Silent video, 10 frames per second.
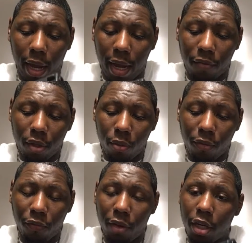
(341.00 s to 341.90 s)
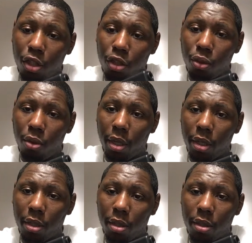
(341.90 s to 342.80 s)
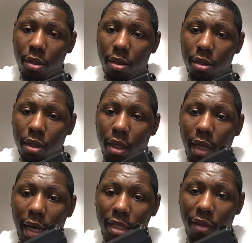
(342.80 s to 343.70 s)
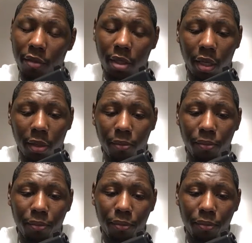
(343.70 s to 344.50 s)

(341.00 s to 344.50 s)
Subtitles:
after we finished shooting the Glock 17,